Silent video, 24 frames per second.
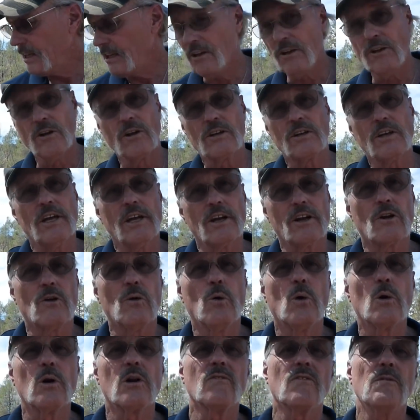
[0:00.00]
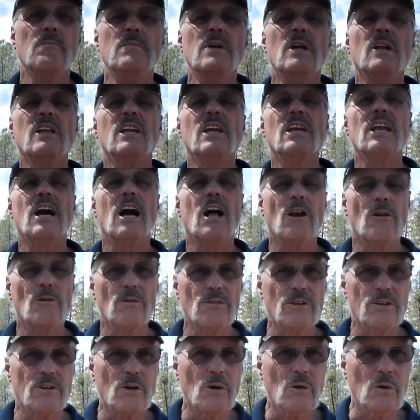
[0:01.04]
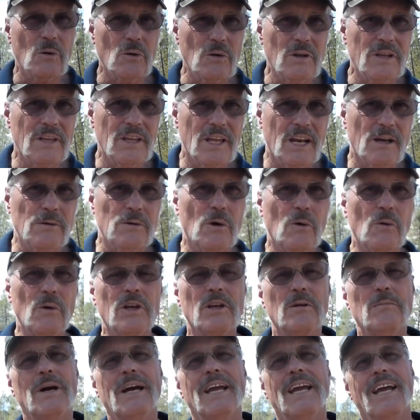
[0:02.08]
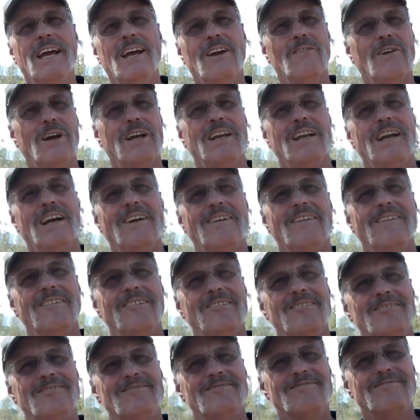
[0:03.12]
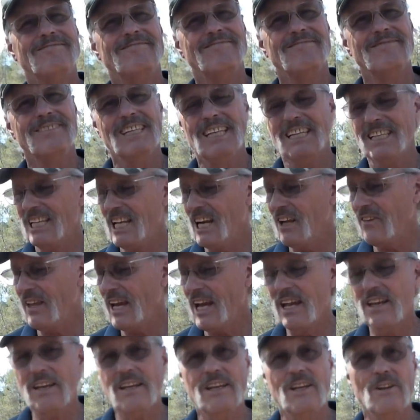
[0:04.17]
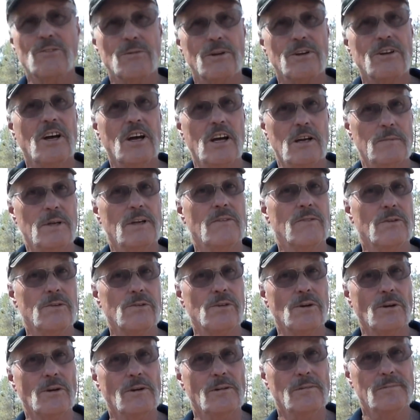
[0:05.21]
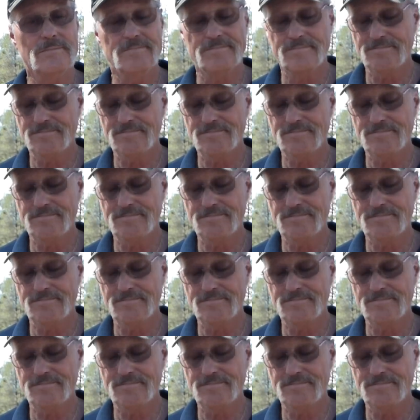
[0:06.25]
You're looking at $250,000 in gold that I'm holding in my hand right now. Now that is retirement for sure.